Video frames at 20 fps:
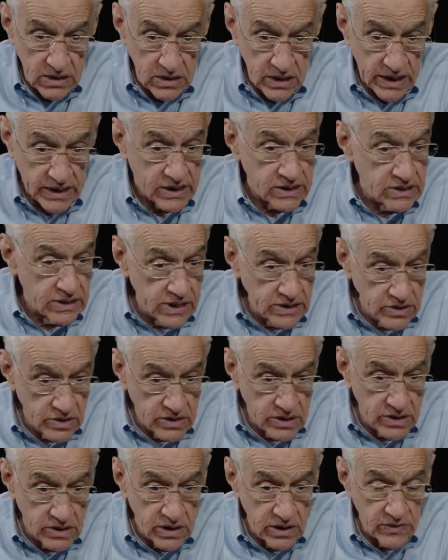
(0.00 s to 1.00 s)
I continued
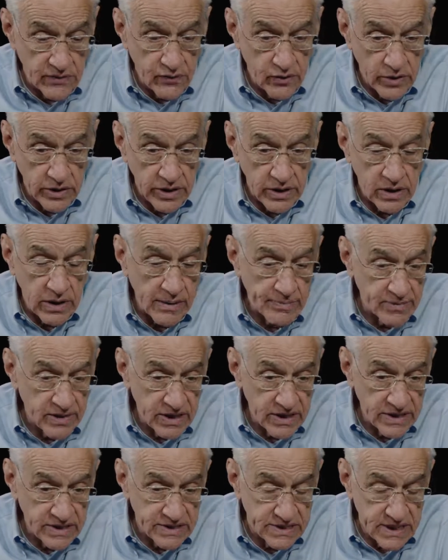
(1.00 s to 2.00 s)
to teach foray
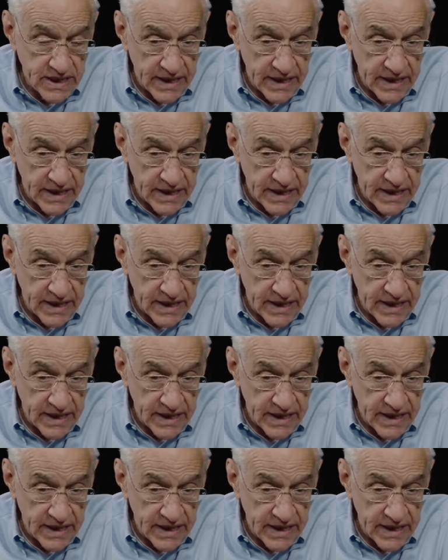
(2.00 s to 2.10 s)
optics.